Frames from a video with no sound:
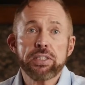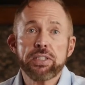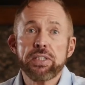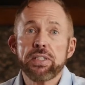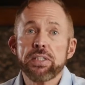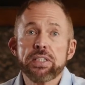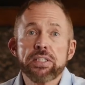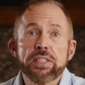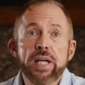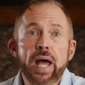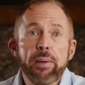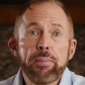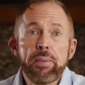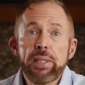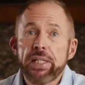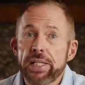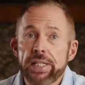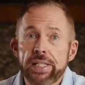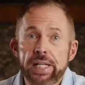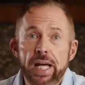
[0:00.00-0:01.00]
seen this
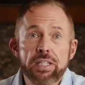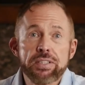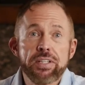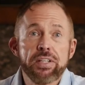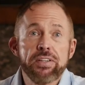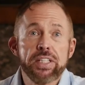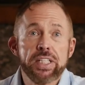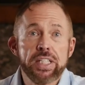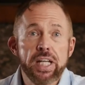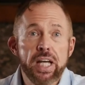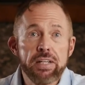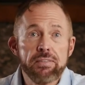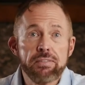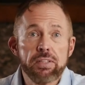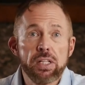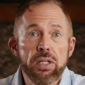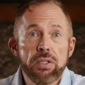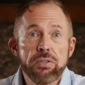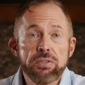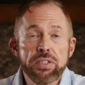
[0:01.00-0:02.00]
happen, get down to the day of
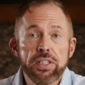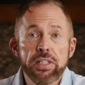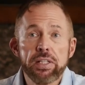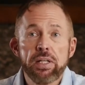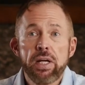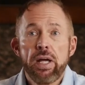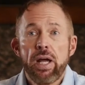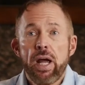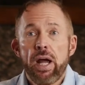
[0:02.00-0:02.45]
closing,